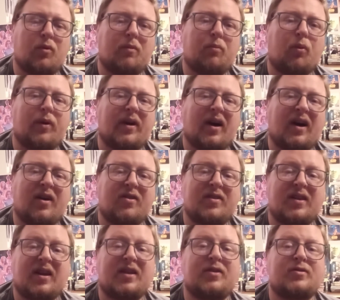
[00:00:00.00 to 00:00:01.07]
point higher
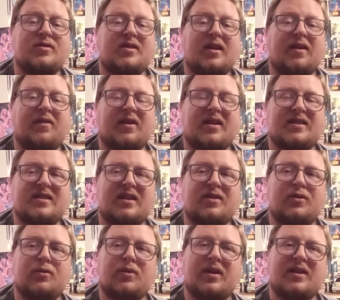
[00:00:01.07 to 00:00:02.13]
than I used to give it, because I
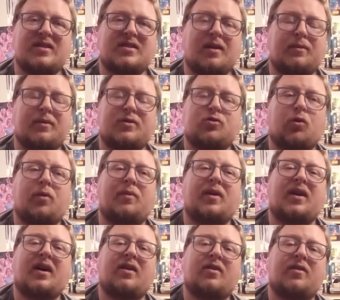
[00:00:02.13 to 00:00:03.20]
do get some enjoyment
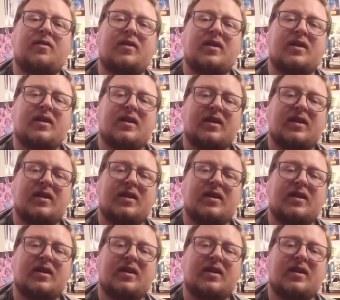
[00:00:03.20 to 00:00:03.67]
out of it